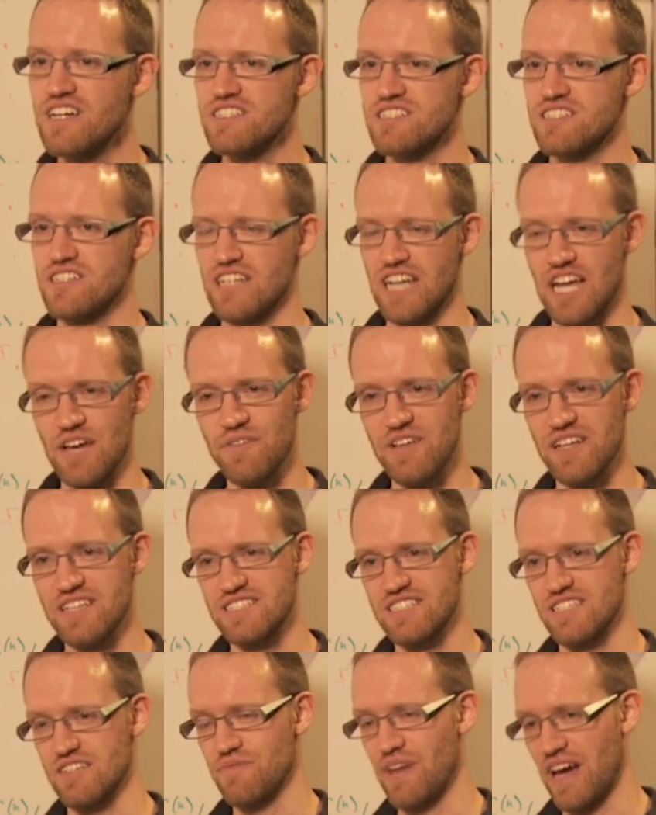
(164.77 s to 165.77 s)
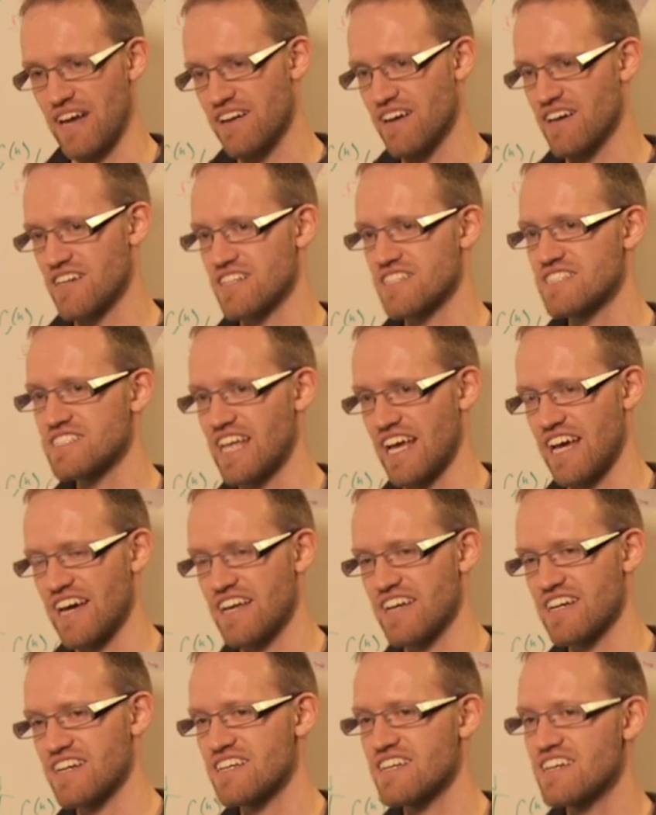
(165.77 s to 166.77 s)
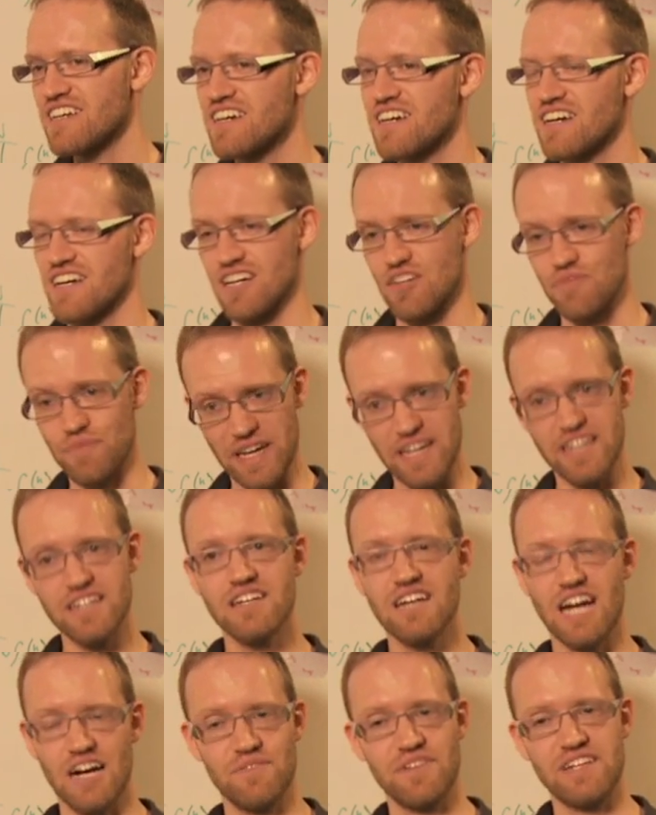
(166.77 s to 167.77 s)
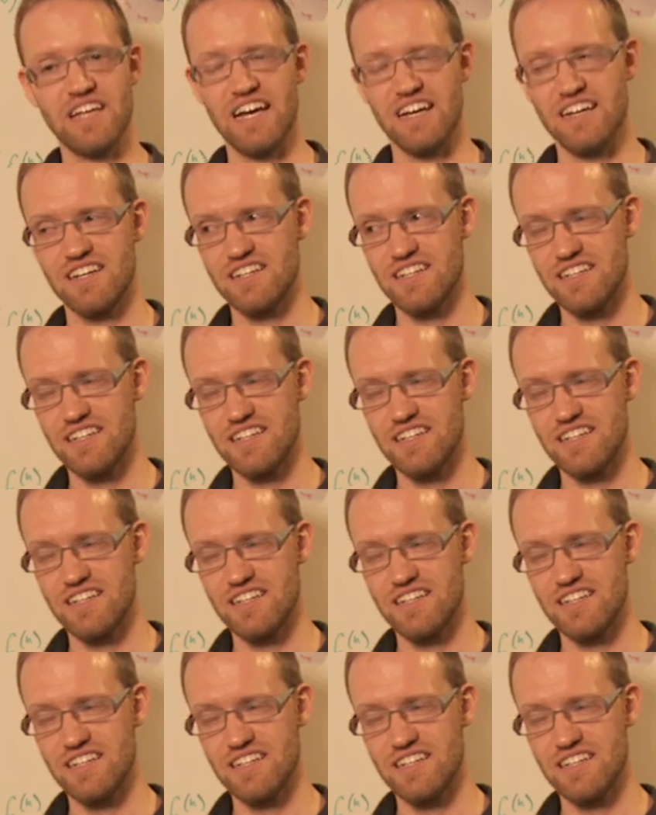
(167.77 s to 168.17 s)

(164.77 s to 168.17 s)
to enable us to better understand big, complicated